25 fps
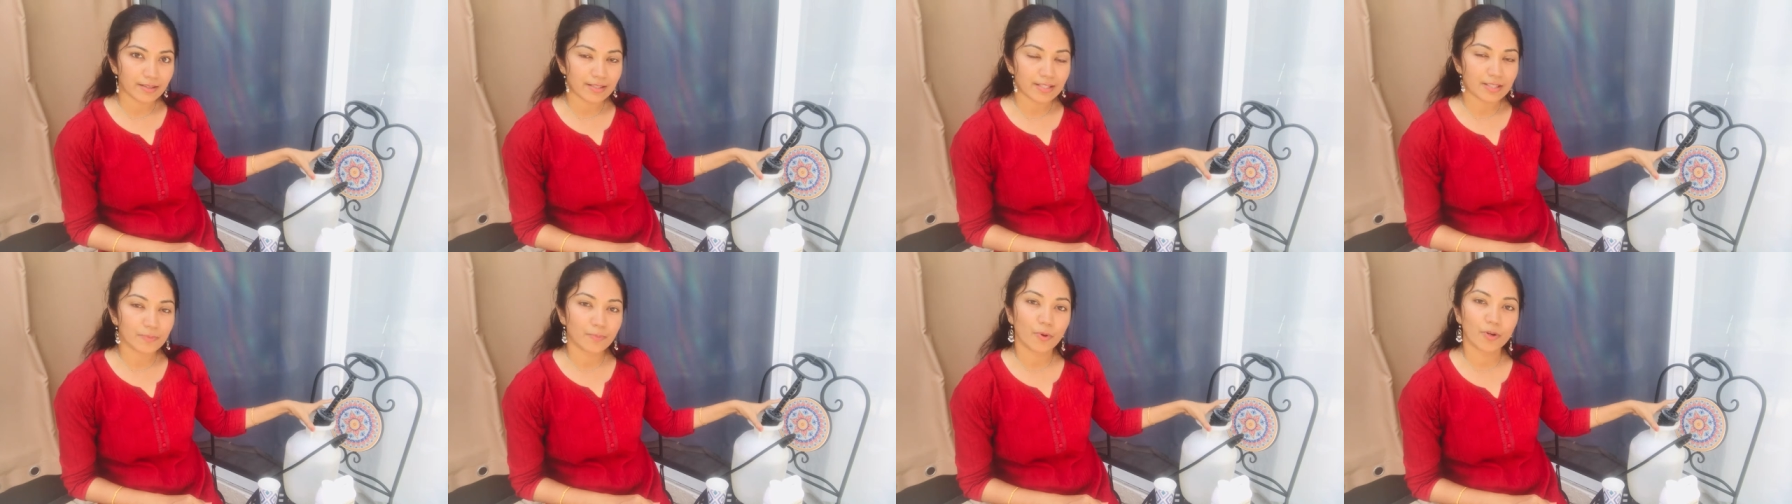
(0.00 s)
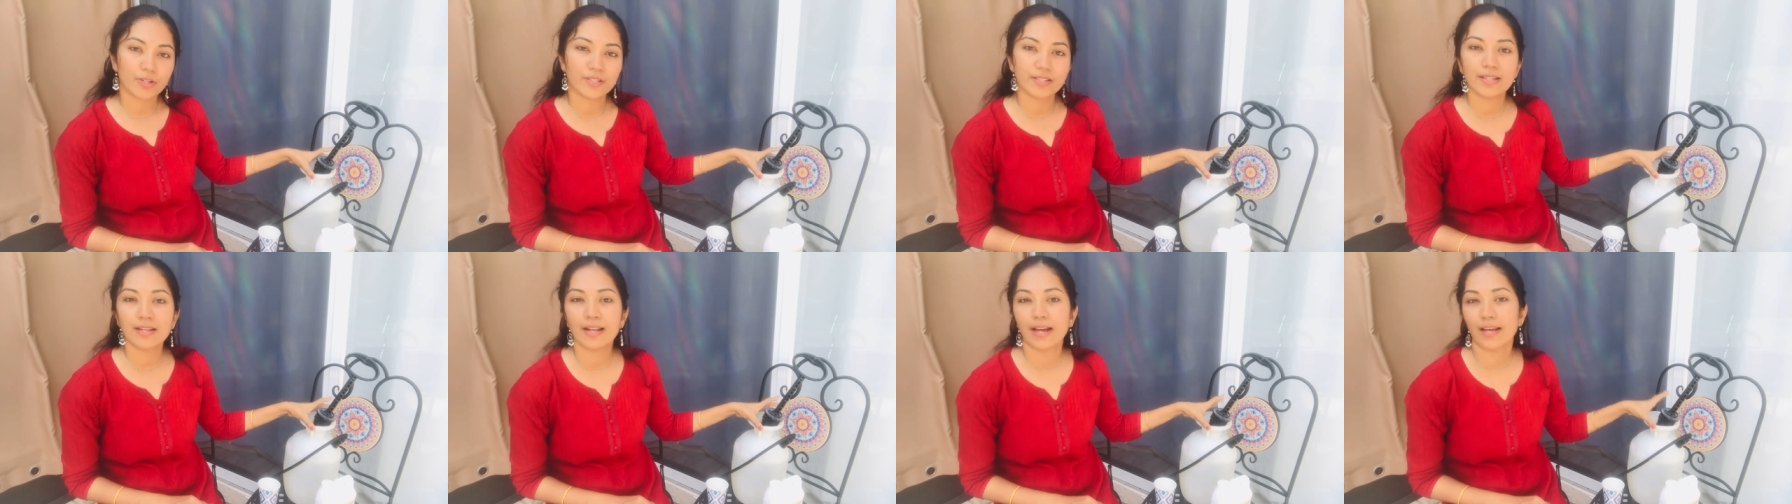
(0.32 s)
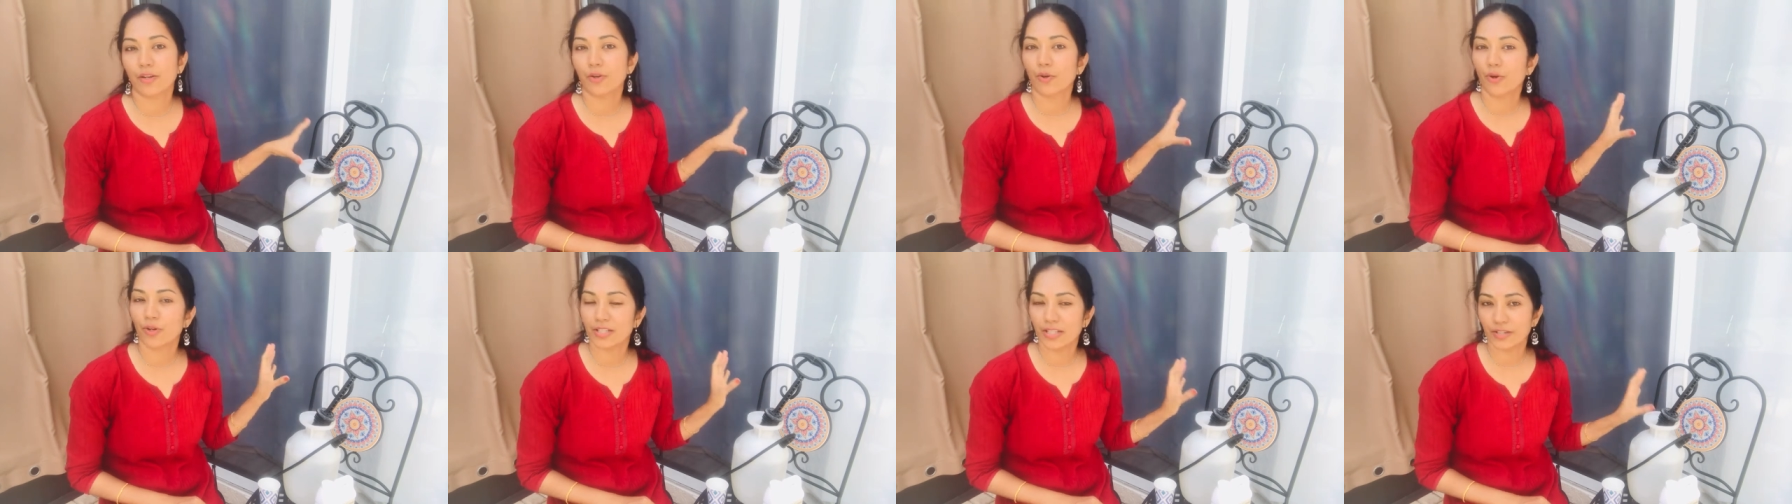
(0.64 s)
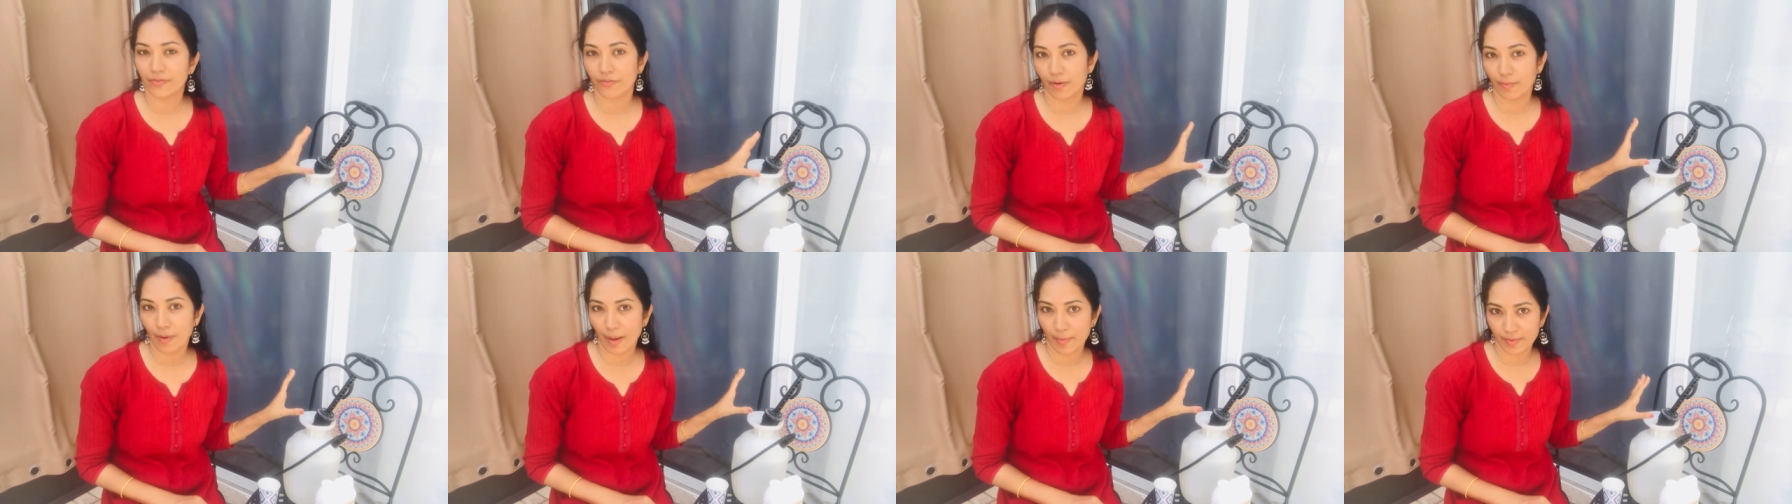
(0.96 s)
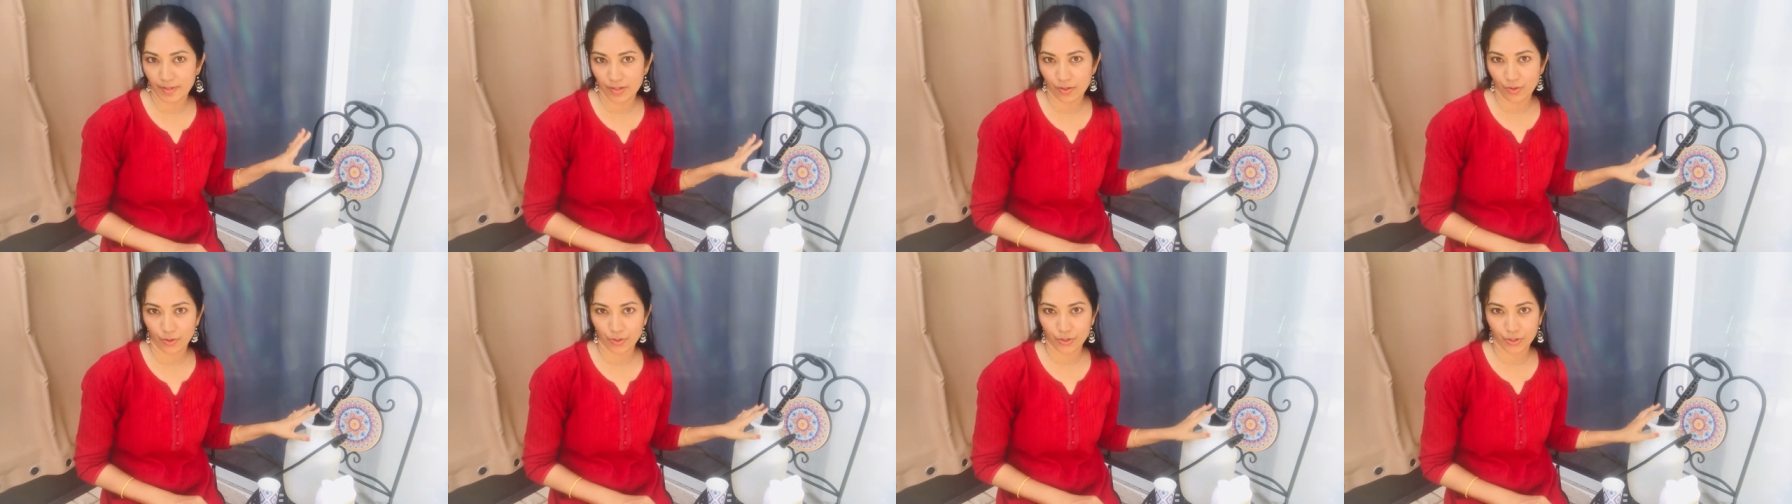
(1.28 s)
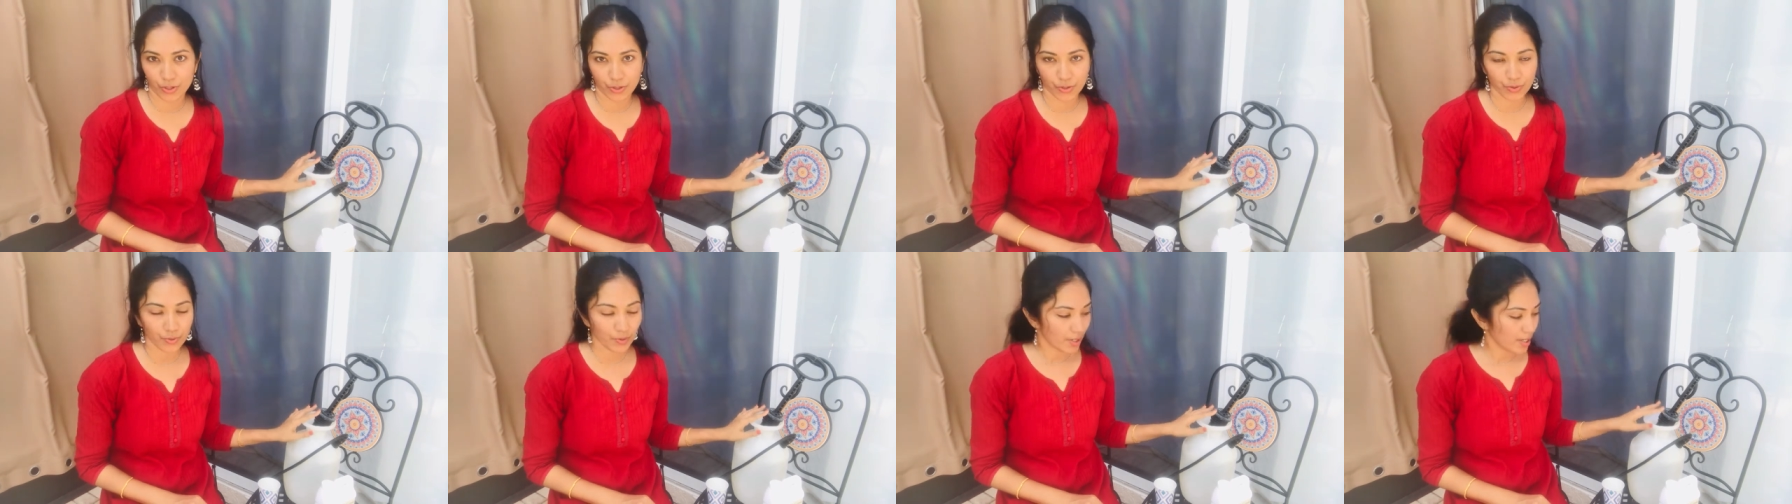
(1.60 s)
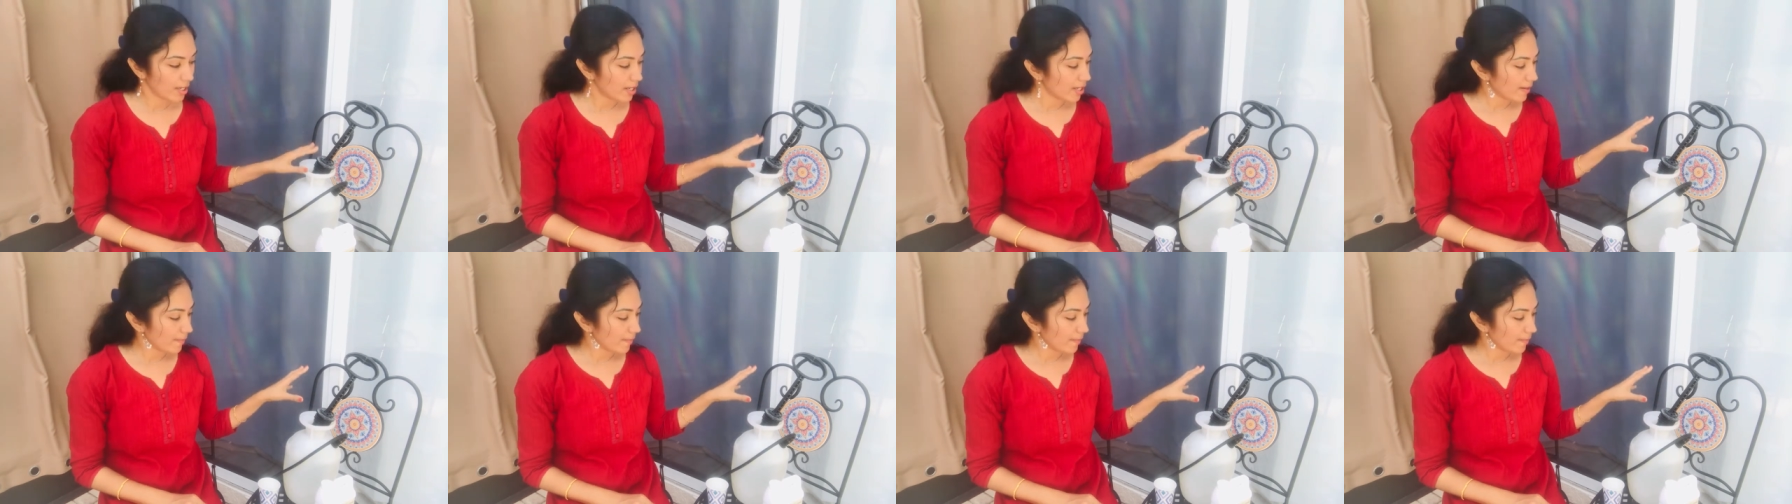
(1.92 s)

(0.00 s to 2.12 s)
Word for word: this bottle I got it from Amazon too